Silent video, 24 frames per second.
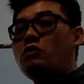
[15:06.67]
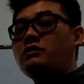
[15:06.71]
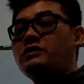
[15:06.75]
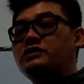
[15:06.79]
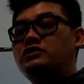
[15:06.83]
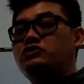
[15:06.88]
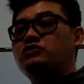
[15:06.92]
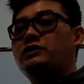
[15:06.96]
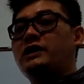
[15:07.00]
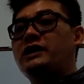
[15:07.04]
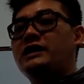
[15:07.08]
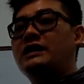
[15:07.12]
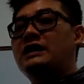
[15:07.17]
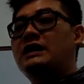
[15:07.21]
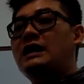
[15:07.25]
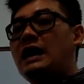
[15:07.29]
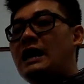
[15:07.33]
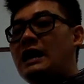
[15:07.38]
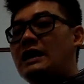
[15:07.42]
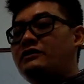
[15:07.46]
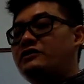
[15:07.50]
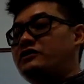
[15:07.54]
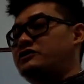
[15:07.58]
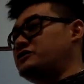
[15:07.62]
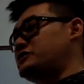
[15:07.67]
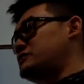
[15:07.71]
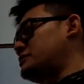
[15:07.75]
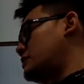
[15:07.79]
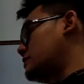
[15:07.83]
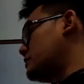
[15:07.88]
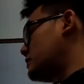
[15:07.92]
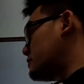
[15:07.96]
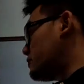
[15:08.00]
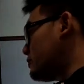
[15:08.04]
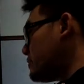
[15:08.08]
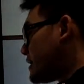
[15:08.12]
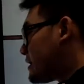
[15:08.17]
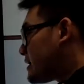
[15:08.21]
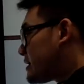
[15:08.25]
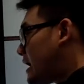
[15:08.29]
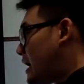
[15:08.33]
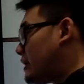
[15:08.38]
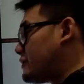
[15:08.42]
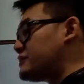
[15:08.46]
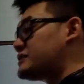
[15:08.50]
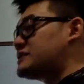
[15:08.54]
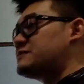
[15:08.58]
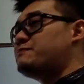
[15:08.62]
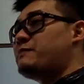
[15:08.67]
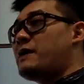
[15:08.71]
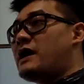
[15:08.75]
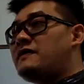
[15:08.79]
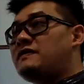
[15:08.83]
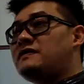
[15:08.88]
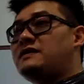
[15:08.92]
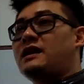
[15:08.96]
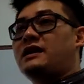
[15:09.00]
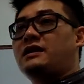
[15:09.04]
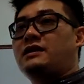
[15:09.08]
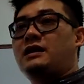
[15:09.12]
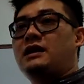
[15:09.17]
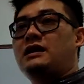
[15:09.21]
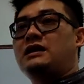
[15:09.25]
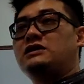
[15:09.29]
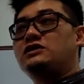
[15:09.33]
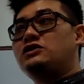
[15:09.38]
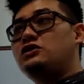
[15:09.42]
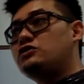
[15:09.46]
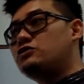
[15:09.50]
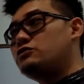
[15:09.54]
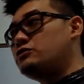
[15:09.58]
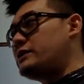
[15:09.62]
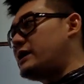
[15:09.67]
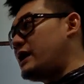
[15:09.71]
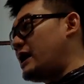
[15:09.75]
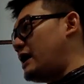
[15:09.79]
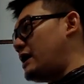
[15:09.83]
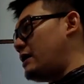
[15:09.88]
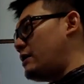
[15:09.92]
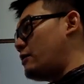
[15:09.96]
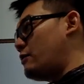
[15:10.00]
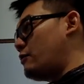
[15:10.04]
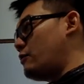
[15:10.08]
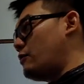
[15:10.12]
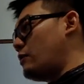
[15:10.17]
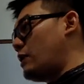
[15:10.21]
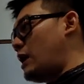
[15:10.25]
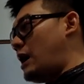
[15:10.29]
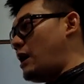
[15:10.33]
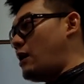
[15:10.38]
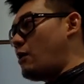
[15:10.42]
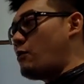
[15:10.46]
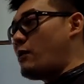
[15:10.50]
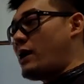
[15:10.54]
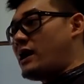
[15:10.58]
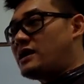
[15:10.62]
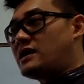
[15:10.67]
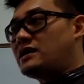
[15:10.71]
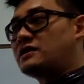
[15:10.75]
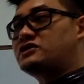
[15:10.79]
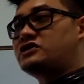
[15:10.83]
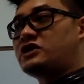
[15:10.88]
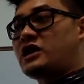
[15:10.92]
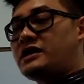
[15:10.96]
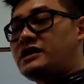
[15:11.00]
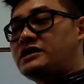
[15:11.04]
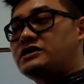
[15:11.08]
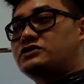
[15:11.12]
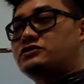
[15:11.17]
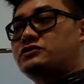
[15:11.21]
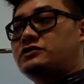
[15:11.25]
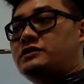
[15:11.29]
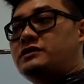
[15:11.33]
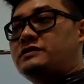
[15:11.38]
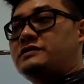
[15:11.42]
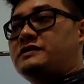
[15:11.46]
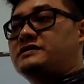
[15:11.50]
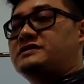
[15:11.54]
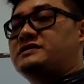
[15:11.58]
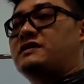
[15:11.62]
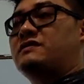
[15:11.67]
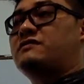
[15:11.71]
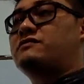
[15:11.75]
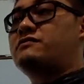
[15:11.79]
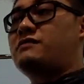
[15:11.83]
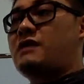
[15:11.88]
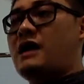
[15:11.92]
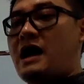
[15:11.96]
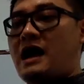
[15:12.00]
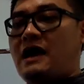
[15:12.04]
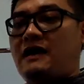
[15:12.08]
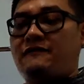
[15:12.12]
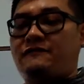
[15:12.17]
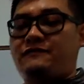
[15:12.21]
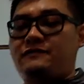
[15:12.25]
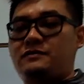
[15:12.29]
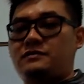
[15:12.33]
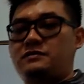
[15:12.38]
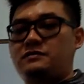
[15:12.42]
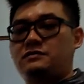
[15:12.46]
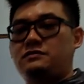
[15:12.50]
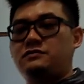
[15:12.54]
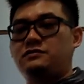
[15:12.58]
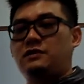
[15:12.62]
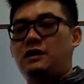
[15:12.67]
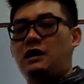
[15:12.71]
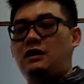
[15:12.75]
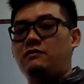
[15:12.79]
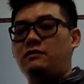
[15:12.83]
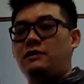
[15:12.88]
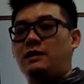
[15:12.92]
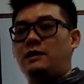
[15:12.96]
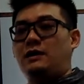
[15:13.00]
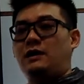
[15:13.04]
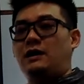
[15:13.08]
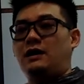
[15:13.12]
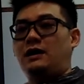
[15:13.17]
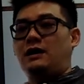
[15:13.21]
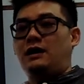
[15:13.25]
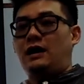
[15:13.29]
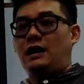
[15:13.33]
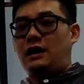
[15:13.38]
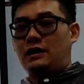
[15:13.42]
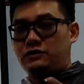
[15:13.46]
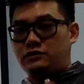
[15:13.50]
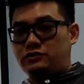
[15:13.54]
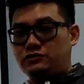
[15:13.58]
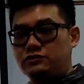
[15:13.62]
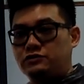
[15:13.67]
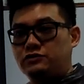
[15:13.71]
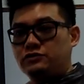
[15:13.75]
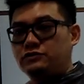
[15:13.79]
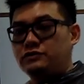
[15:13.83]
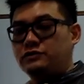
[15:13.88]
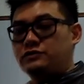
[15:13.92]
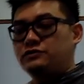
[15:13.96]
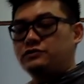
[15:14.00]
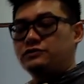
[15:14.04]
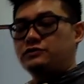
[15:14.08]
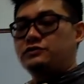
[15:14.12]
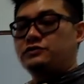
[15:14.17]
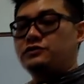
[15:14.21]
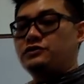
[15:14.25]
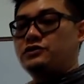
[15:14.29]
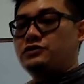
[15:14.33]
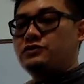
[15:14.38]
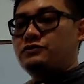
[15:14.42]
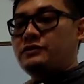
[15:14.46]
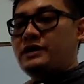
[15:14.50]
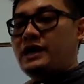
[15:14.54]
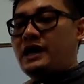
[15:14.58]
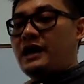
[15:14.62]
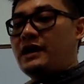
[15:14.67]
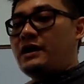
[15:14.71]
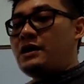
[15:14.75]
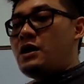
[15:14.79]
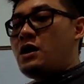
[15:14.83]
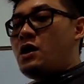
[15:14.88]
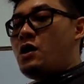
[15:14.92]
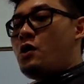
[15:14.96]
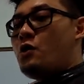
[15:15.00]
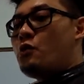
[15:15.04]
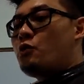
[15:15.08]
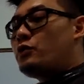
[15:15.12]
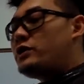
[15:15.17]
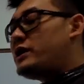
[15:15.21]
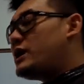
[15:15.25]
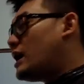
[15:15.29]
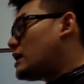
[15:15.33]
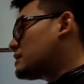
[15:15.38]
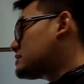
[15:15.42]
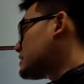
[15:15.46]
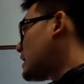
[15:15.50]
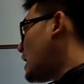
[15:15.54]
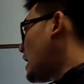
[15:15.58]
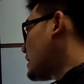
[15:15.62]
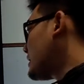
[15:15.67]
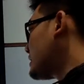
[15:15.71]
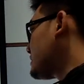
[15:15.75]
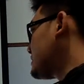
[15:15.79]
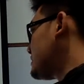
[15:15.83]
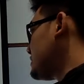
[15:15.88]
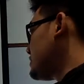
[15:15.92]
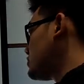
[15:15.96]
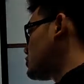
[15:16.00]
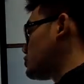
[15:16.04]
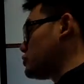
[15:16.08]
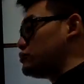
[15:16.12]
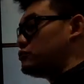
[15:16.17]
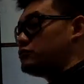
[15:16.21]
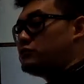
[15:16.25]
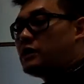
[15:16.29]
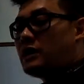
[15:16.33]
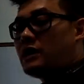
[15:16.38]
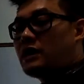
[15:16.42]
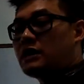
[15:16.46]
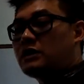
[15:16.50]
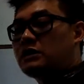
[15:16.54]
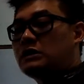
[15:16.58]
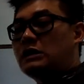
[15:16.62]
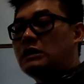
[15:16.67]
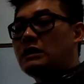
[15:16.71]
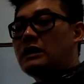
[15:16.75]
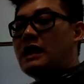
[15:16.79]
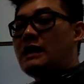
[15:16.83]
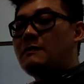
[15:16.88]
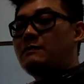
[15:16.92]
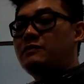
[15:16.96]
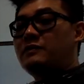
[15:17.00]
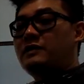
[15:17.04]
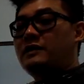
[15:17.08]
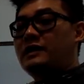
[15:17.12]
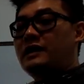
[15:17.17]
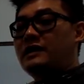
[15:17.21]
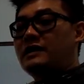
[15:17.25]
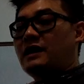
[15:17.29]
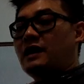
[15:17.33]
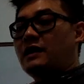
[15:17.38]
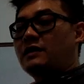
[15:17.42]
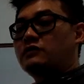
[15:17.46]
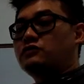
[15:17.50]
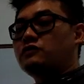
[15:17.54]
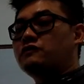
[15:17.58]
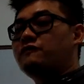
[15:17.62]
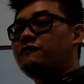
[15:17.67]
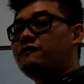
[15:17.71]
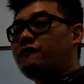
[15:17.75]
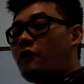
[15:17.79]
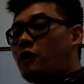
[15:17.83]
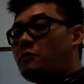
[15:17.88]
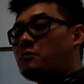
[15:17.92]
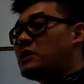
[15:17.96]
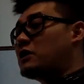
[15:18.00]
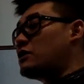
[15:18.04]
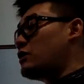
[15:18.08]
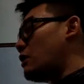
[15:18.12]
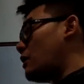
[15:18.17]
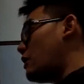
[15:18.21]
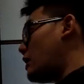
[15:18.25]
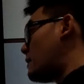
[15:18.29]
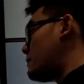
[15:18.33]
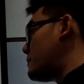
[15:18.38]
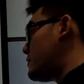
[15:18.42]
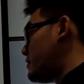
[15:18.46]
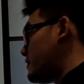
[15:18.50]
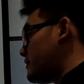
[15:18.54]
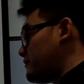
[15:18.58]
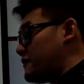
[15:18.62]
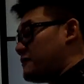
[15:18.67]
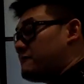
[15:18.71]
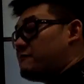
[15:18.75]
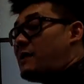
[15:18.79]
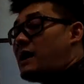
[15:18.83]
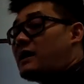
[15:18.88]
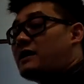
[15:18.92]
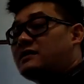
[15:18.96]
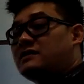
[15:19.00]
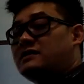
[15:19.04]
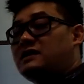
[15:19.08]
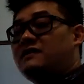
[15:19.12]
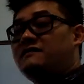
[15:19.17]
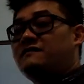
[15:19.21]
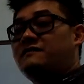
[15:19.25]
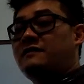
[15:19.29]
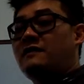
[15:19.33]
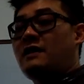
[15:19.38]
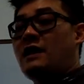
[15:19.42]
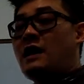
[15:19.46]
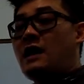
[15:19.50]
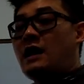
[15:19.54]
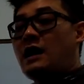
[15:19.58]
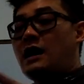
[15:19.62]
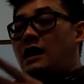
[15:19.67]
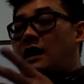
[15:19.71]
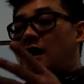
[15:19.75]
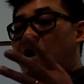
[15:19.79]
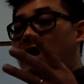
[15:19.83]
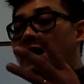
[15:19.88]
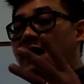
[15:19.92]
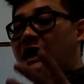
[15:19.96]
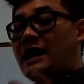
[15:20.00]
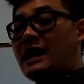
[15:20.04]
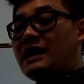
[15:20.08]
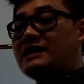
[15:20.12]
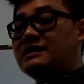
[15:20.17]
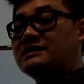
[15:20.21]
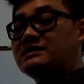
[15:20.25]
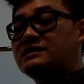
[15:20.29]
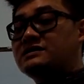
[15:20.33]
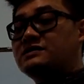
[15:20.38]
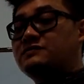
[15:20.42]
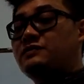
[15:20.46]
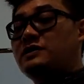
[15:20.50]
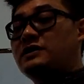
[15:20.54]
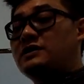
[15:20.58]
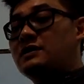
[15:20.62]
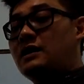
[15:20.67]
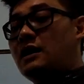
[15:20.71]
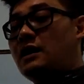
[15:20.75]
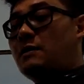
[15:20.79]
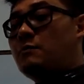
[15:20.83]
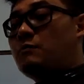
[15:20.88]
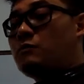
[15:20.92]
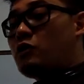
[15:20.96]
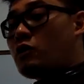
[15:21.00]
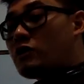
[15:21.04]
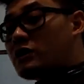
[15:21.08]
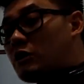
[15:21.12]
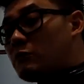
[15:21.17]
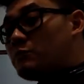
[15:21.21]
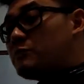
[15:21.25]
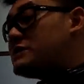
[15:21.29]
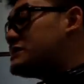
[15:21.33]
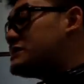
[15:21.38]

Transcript: order to encourage spending in UK when the Chinese tourists arrive to our to UK, we are targeting to collaborate to form a collaborative marketing alliances with local